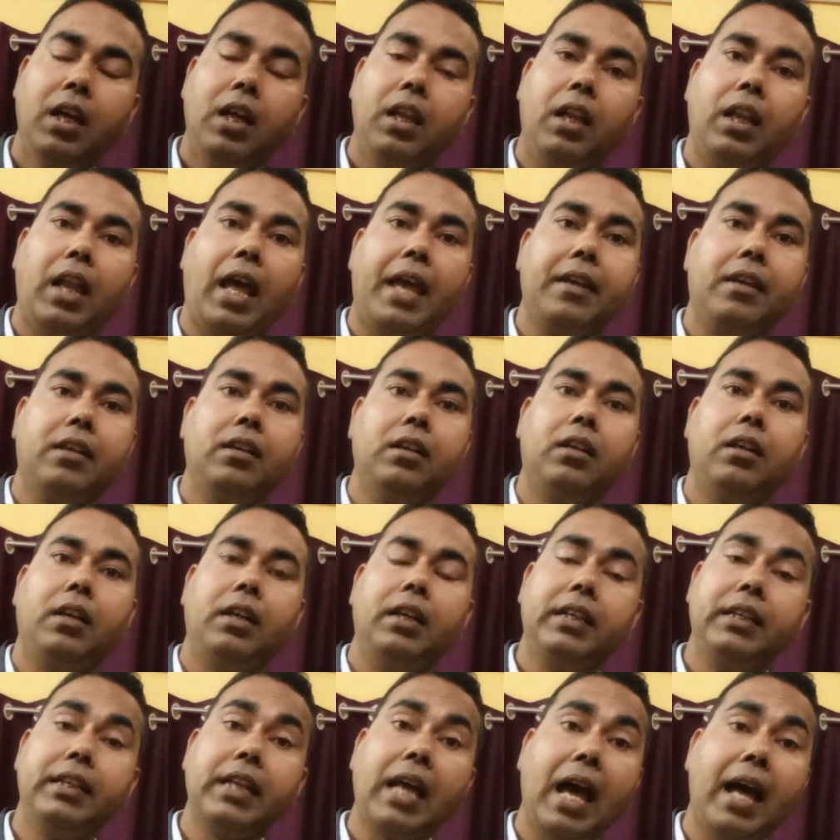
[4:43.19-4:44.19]
like
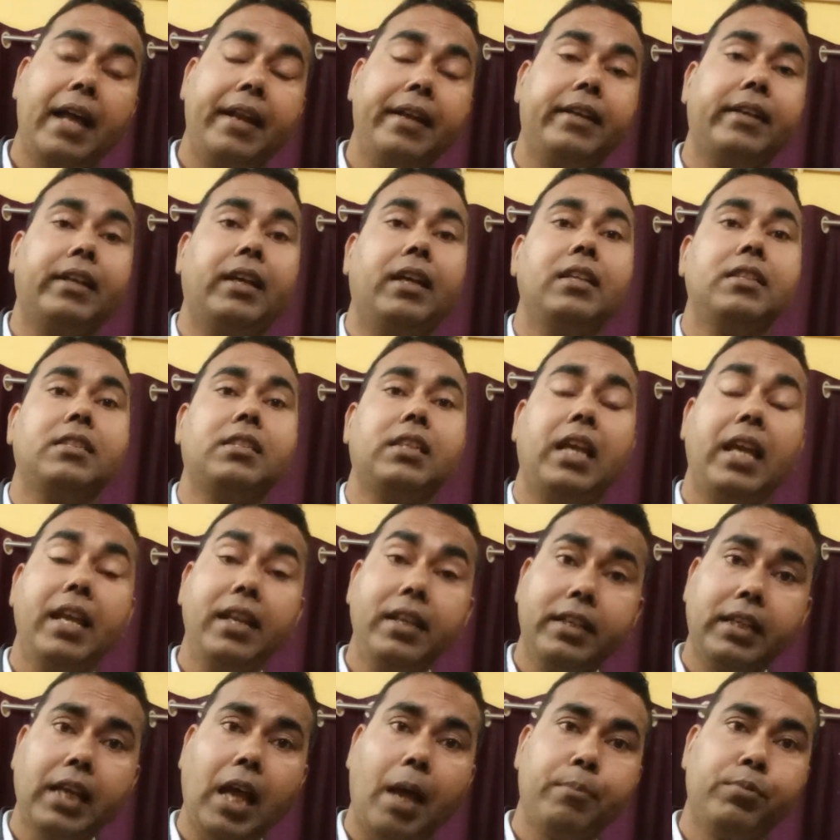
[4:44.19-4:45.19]
inheritance,
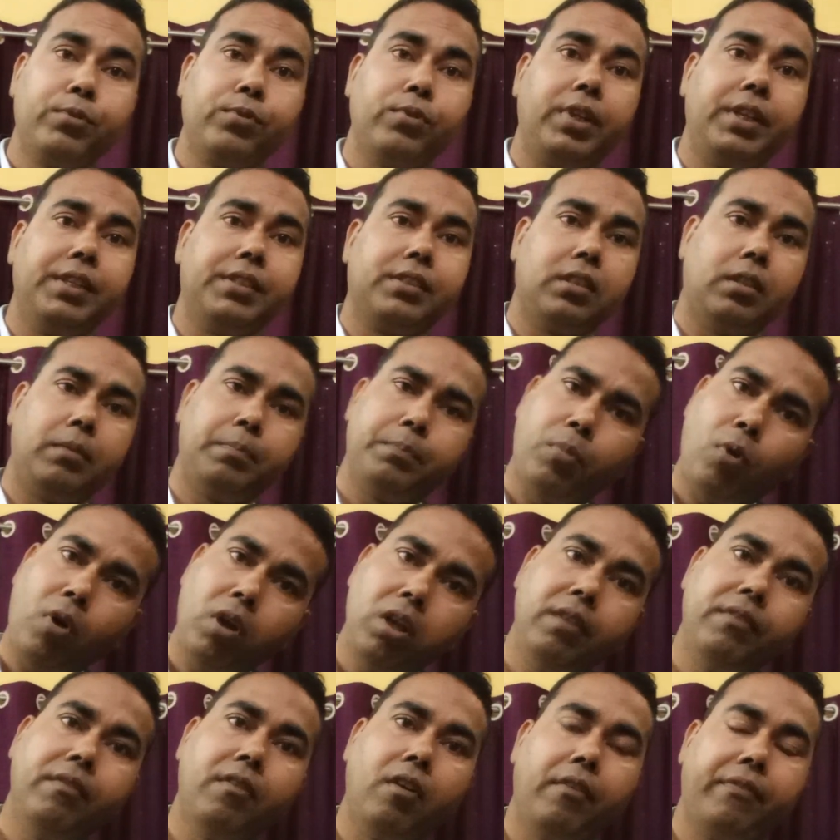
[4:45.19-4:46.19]
encapsulation,
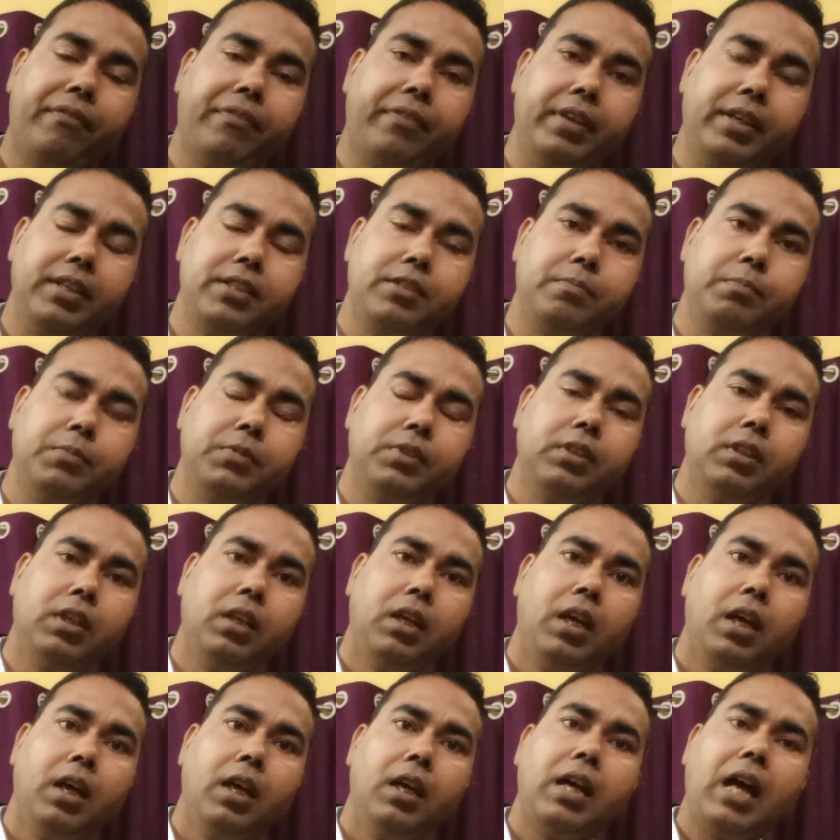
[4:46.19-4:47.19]
polymorphism,
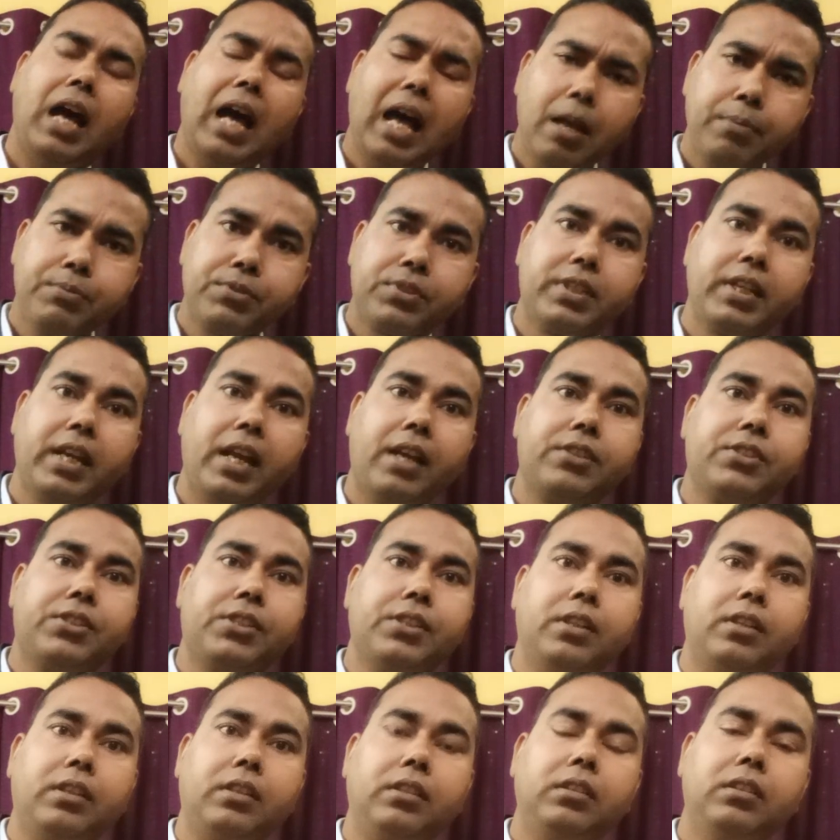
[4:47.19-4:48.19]

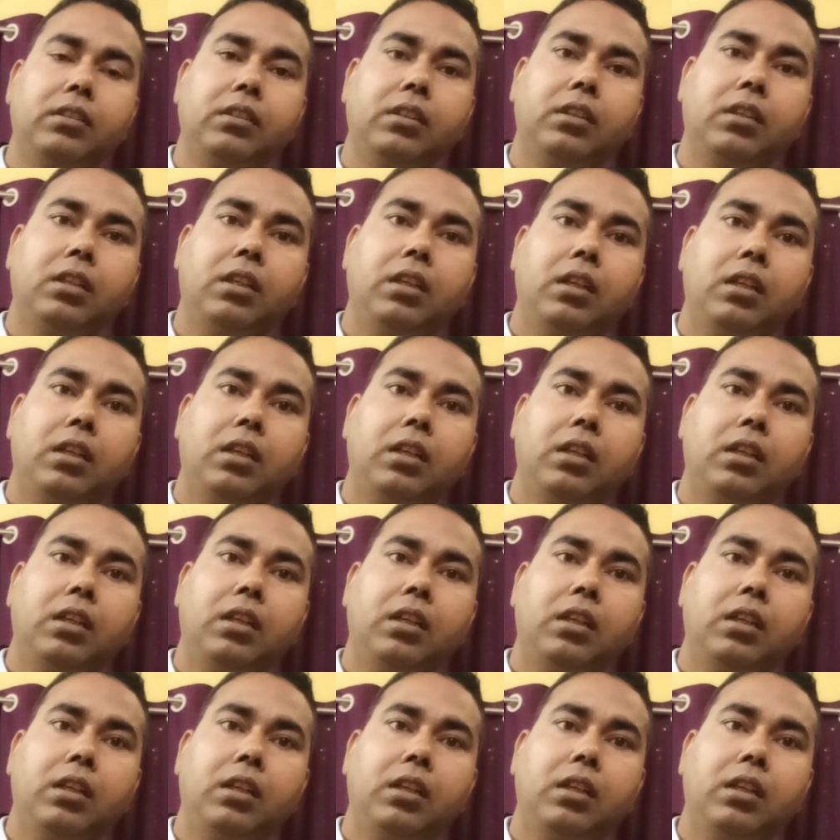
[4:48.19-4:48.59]
abstraction.